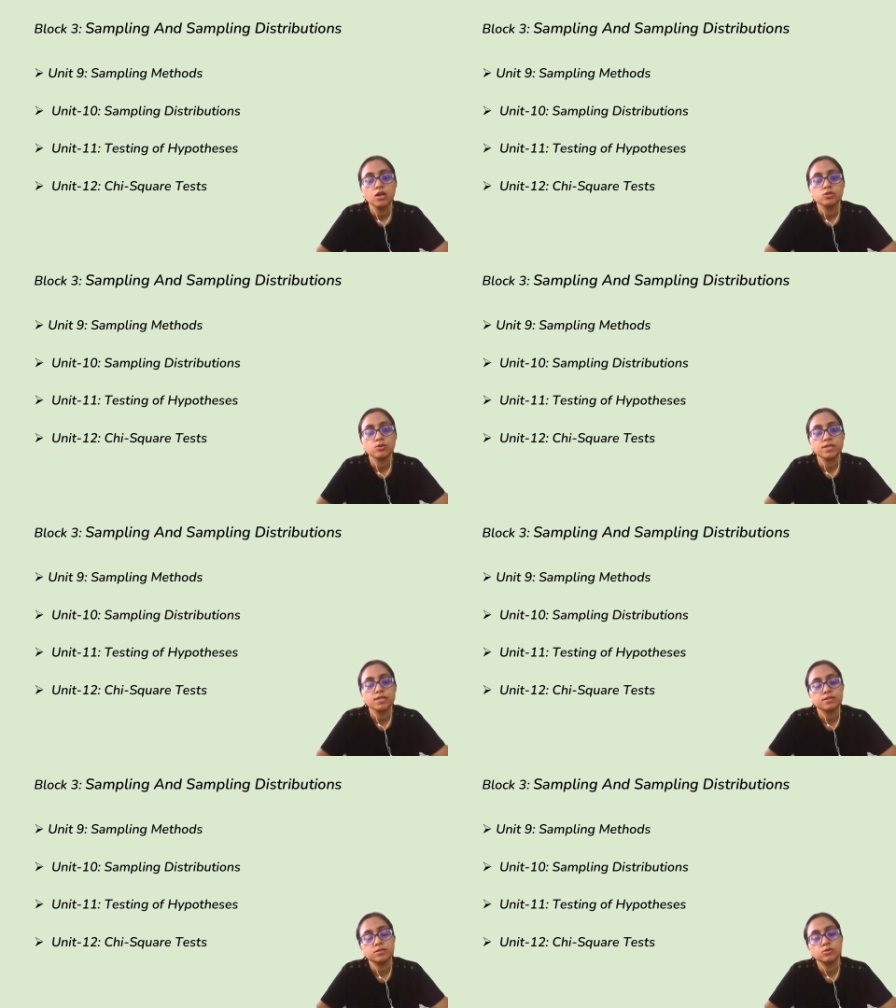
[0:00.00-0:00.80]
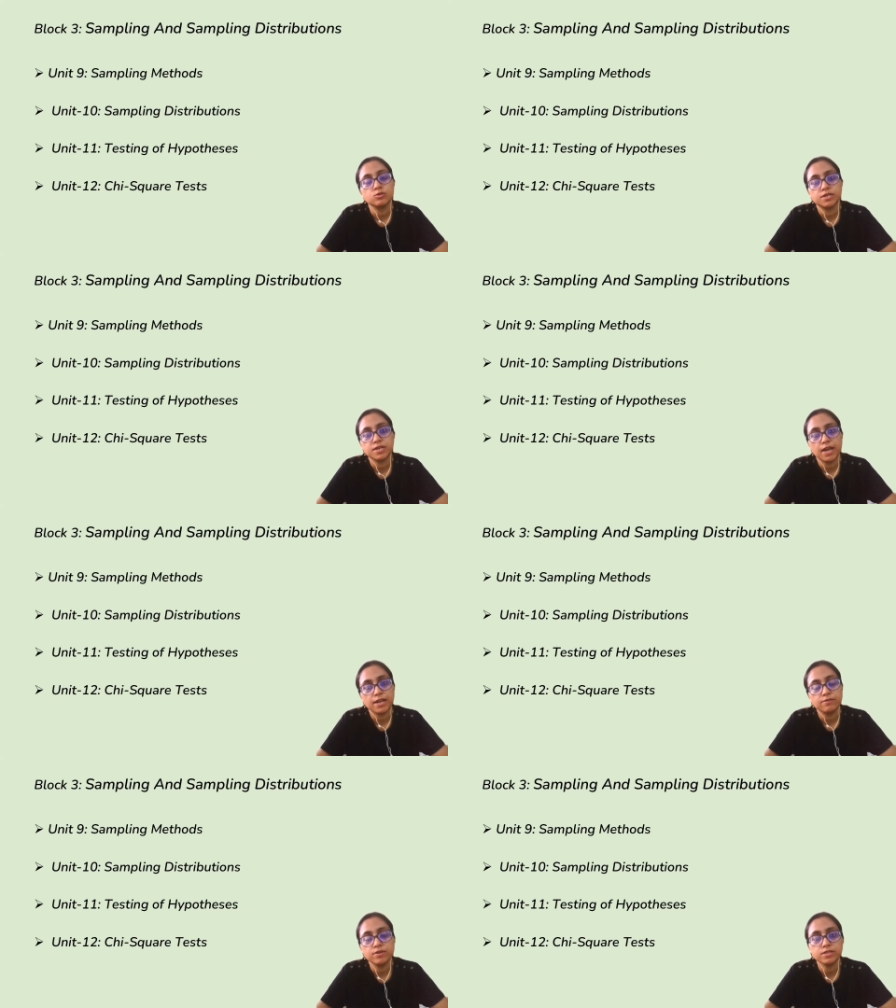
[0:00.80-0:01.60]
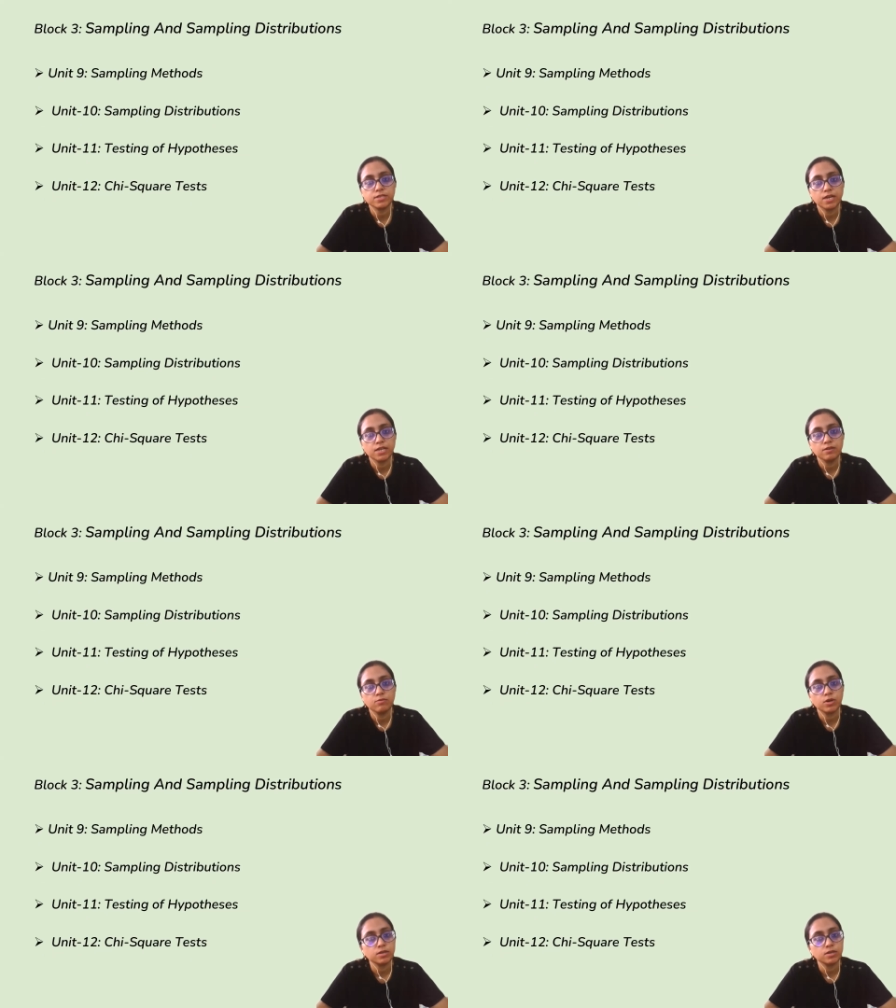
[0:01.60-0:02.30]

So in this unit 9, we'll study what